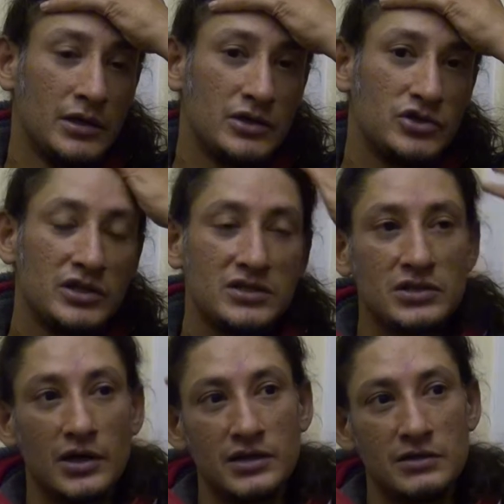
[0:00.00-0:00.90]
she
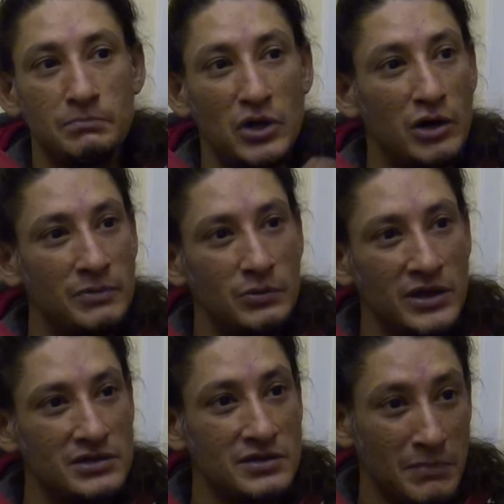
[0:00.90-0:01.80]
decided Barbie
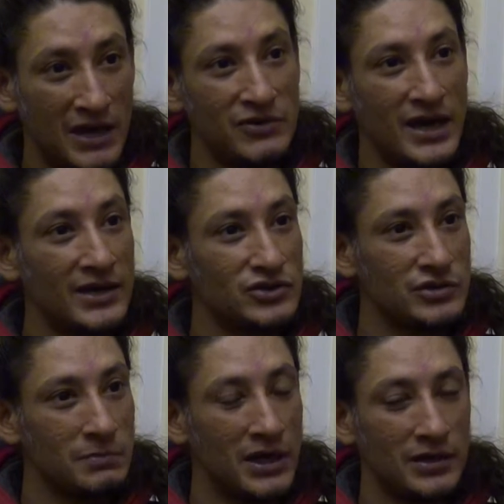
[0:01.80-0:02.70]
wanted to marry
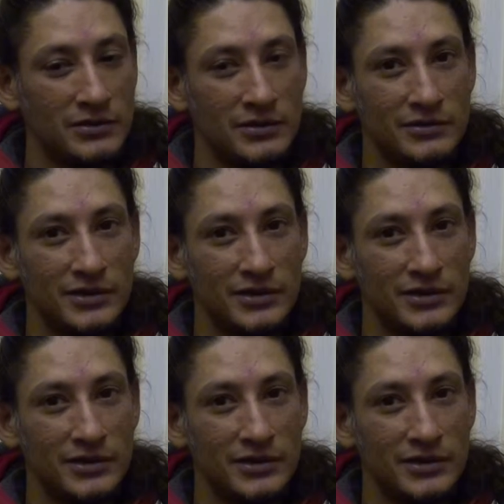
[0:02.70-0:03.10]
Action Man,